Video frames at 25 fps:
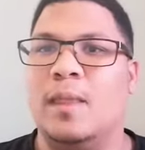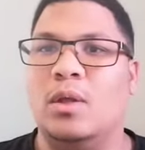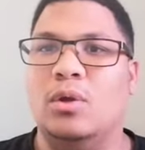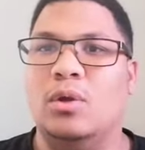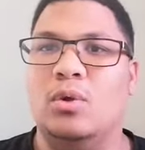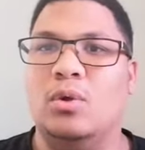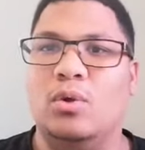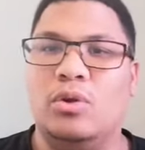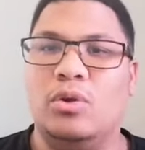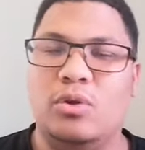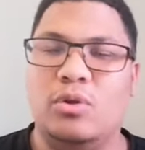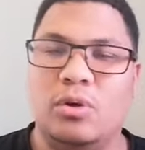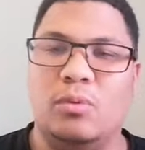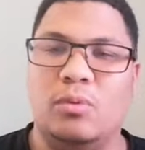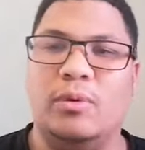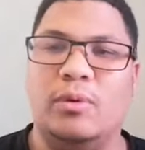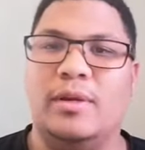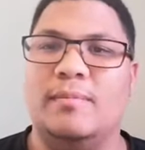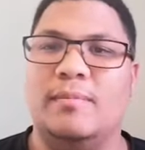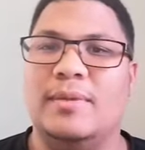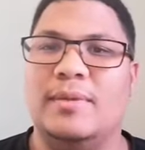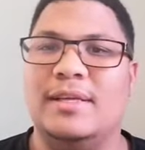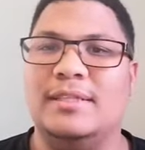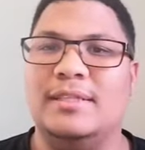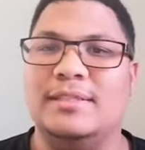Lord, you are
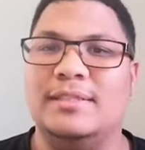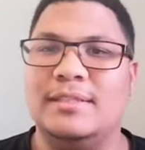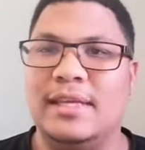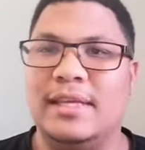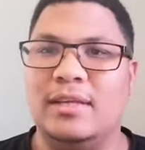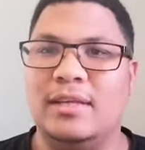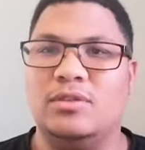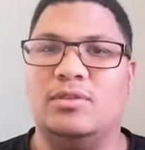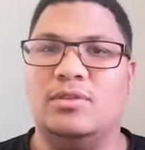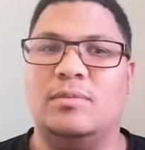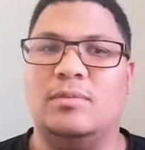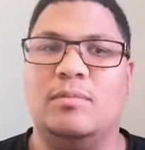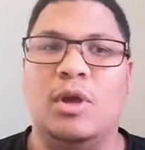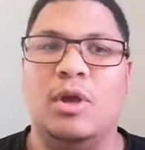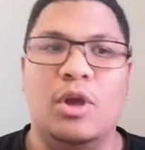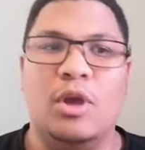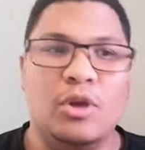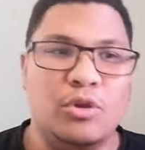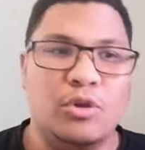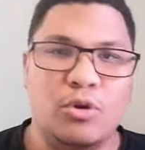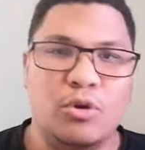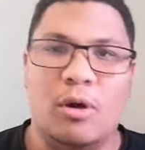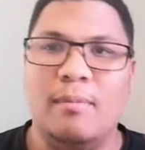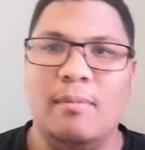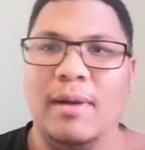with me. Say to Him,
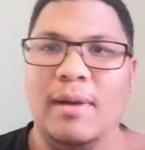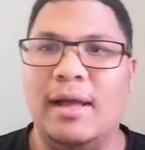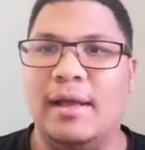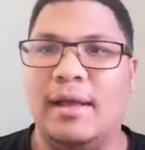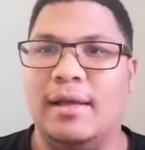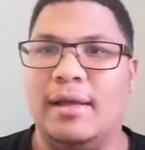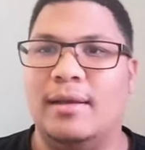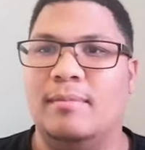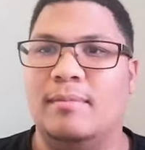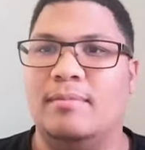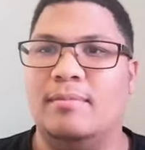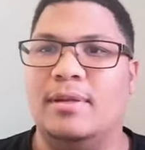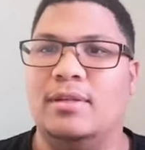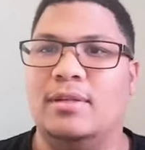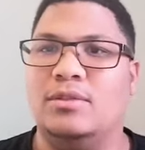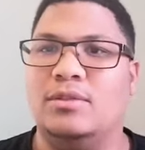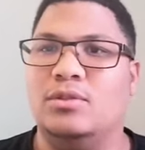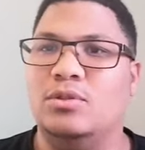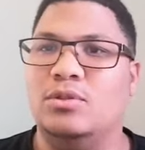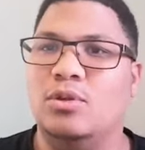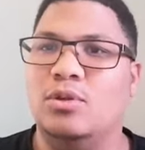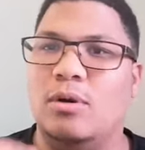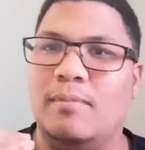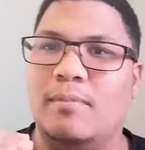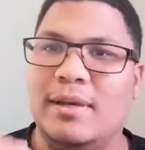You are my hiding place,
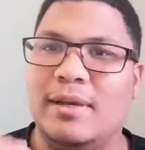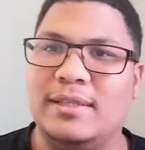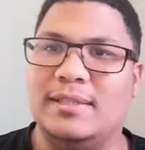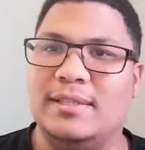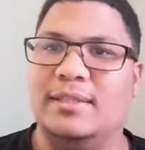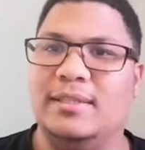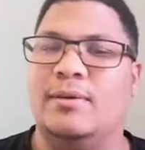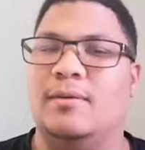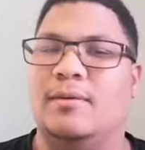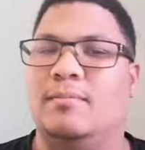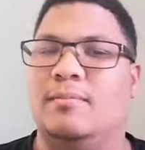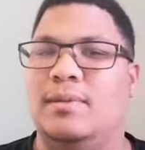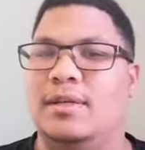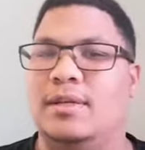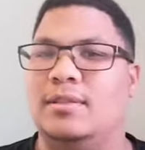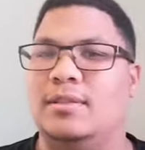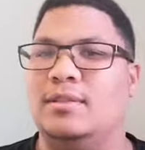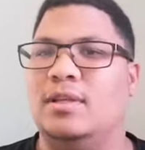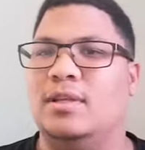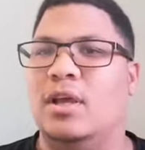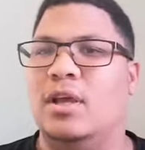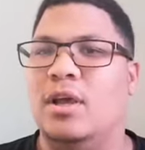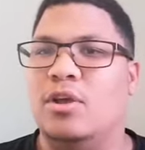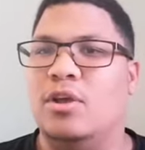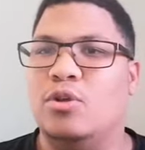you are my secret place.
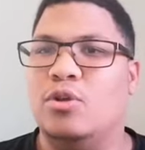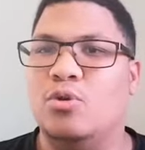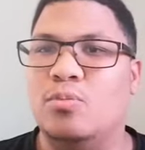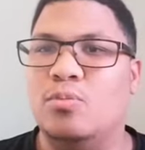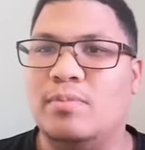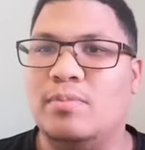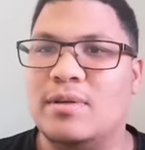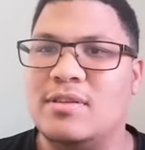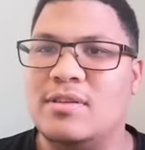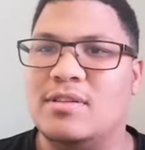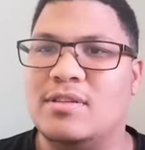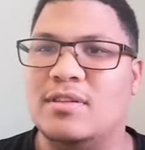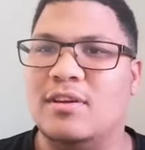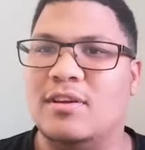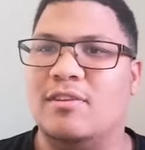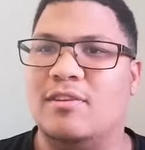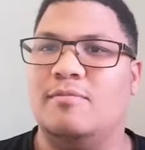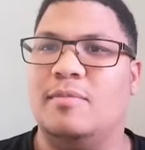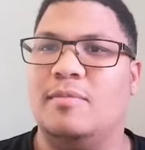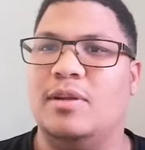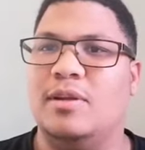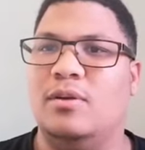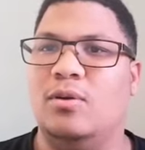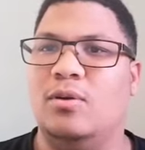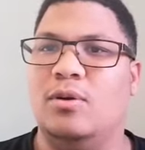You preserve
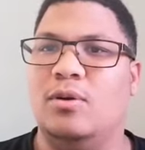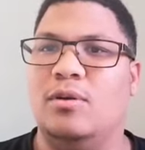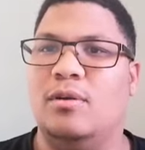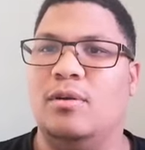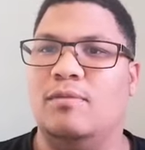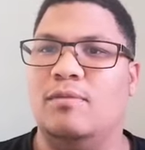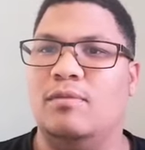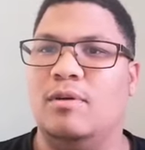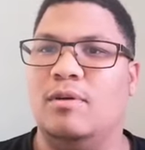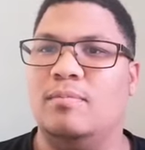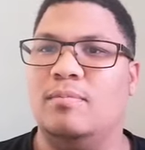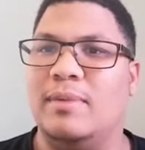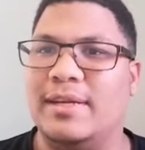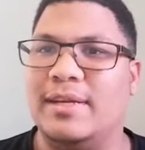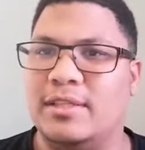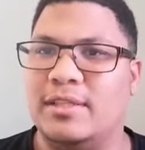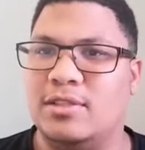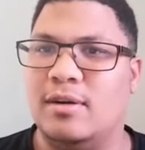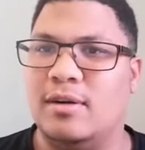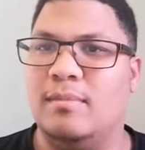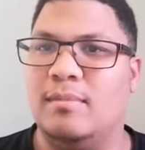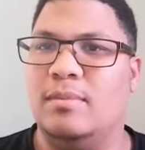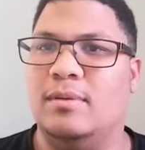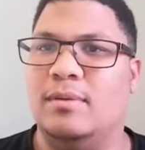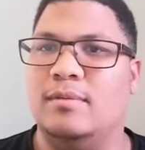me, Lord, from my
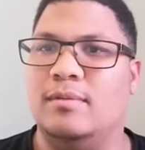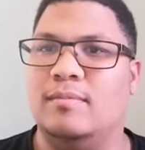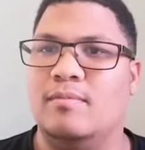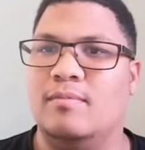trouble.